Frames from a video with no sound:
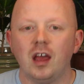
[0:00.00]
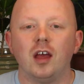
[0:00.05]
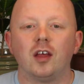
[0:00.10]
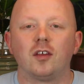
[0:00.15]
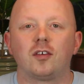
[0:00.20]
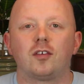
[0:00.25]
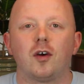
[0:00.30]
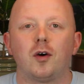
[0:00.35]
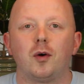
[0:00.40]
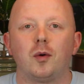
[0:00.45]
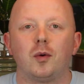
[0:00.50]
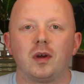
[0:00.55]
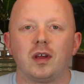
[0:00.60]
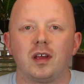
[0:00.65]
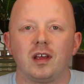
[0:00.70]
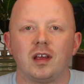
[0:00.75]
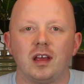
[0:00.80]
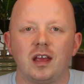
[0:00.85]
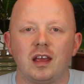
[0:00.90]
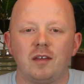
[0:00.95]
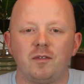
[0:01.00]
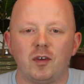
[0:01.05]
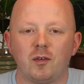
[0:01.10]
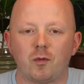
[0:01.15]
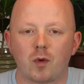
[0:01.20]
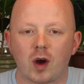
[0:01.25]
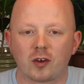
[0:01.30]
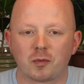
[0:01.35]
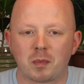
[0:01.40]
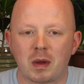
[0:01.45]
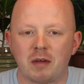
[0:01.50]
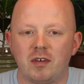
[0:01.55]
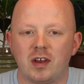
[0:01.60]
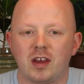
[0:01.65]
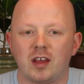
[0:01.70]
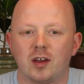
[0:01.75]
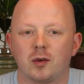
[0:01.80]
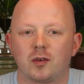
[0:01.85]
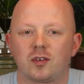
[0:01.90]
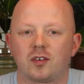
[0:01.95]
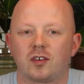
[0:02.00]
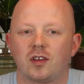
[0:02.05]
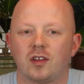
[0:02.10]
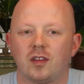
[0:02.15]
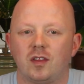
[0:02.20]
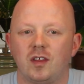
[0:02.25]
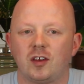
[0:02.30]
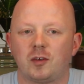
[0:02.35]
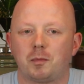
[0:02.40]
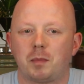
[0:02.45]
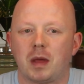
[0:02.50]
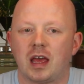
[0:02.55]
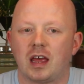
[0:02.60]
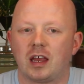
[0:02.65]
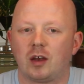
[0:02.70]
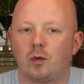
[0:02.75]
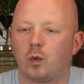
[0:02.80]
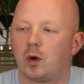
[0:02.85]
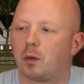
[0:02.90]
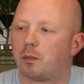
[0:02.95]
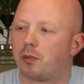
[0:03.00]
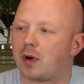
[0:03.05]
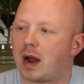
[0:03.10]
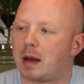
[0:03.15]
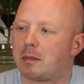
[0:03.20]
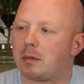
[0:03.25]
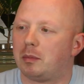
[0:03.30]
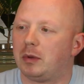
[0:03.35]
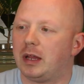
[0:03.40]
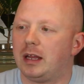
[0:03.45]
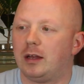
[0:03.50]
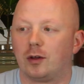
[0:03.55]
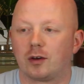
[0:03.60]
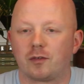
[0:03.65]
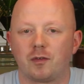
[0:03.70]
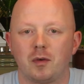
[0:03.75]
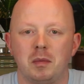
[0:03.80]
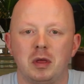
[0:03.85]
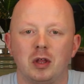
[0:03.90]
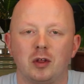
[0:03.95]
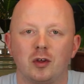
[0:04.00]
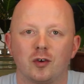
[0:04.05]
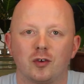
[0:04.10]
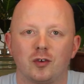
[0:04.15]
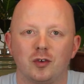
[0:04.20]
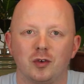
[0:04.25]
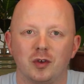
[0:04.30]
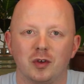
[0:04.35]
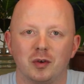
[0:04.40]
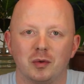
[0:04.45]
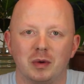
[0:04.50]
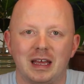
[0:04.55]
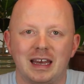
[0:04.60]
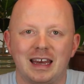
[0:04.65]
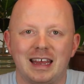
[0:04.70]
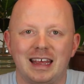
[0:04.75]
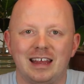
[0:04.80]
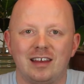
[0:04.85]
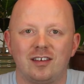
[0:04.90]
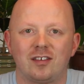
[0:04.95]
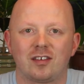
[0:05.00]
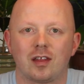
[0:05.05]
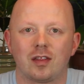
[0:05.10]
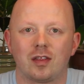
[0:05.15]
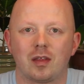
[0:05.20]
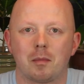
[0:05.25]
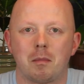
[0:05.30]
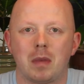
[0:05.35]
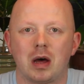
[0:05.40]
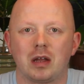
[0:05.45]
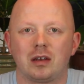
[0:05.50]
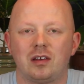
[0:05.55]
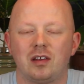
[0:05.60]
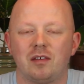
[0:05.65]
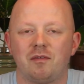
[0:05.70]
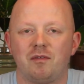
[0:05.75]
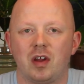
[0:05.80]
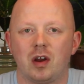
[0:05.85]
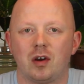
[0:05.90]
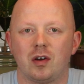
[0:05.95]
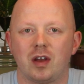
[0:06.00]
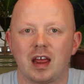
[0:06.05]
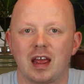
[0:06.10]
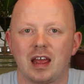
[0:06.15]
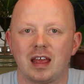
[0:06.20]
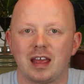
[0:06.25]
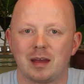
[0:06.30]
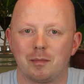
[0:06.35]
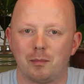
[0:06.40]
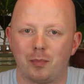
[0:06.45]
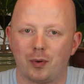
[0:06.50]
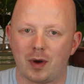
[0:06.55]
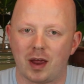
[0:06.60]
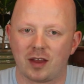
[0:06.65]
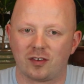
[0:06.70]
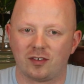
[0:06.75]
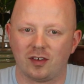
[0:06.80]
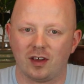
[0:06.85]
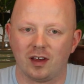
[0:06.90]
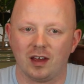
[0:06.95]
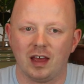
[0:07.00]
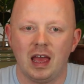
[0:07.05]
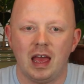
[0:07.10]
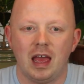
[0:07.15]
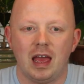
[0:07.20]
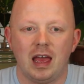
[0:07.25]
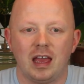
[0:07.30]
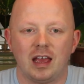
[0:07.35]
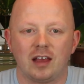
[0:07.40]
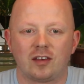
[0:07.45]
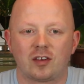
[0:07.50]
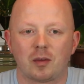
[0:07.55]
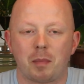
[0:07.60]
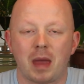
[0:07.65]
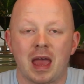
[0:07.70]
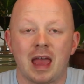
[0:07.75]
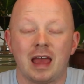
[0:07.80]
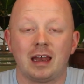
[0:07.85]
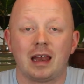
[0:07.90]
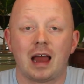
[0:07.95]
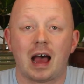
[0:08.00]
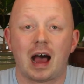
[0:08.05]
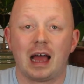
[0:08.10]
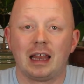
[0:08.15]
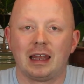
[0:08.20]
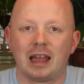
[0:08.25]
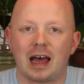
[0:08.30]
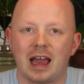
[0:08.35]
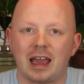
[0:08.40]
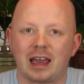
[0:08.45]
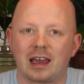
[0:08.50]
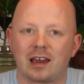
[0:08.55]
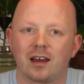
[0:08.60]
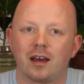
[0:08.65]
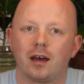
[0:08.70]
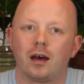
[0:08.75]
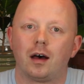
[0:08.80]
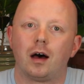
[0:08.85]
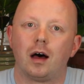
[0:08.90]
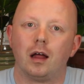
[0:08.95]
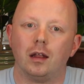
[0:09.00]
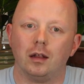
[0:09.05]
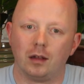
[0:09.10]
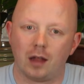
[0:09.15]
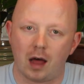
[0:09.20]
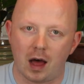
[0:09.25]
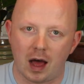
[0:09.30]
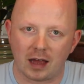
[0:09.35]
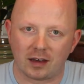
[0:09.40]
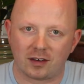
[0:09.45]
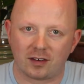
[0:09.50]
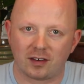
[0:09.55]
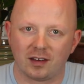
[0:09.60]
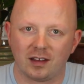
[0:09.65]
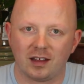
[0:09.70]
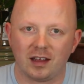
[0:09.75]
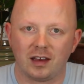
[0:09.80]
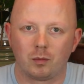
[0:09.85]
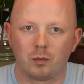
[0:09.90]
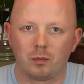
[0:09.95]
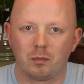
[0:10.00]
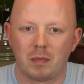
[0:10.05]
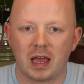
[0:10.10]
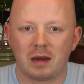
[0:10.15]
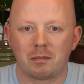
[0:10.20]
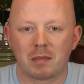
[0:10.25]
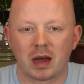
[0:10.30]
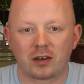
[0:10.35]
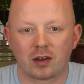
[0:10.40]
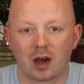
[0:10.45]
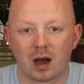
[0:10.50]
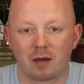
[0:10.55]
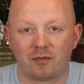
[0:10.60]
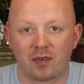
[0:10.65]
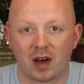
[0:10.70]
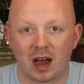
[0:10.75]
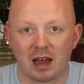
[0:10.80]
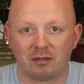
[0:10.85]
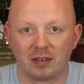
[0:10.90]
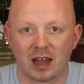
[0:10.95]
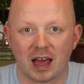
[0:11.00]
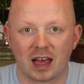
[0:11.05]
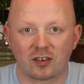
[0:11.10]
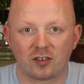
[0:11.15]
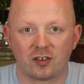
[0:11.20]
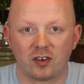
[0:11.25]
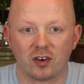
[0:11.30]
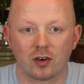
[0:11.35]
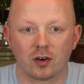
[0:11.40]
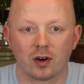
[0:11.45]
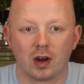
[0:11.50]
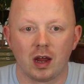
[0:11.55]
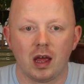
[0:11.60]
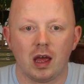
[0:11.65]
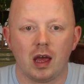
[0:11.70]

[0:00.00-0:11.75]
So, if you've watched my videos, this pen will probably look familiar to you. It is the Monteverde Impressa. It's a pen I like a lot. It made my top five last year,